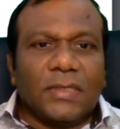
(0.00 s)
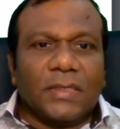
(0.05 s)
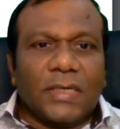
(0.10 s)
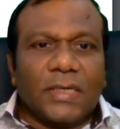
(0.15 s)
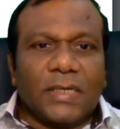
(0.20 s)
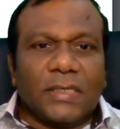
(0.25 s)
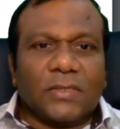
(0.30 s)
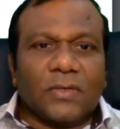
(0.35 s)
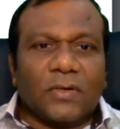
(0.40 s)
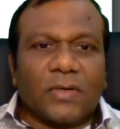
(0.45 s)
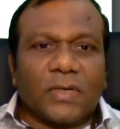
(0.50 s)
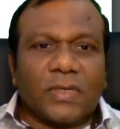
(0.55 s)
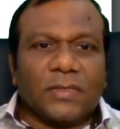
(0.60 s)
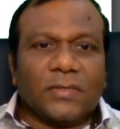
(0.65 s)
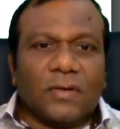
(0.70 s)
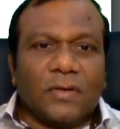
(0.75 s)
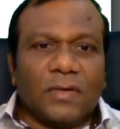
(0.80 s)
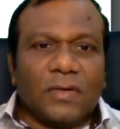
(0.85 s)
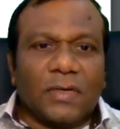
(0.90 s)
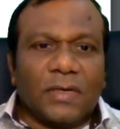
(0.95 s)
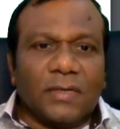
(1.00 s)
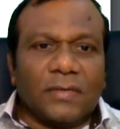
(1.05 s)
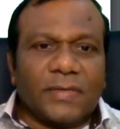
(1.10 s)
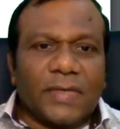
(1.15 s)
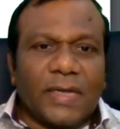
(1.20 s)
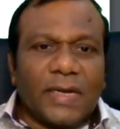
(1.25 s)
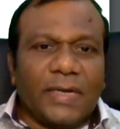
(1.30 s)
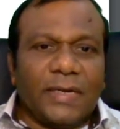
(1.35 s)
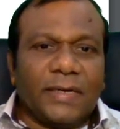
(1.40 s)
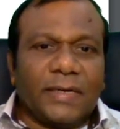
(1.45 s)
that is horizontal
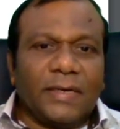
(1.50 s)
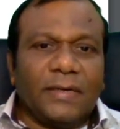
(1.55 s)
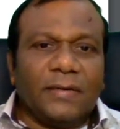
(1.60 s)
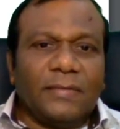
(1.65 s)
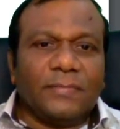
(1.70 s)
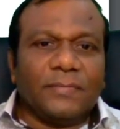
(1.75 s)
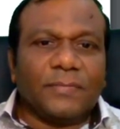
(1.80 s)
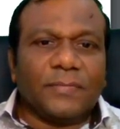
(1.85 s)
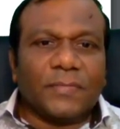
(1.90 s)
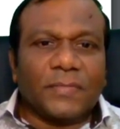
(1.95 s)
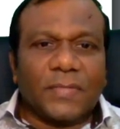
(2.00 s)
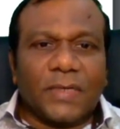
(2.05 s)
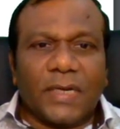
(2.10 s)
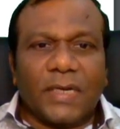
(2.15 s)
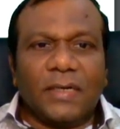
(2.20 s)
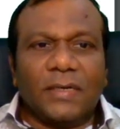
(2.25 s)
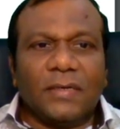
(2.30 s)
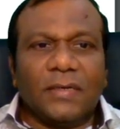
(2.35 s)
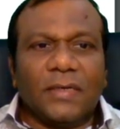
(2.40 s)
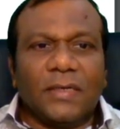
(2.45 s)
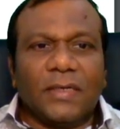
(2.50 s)
center, right?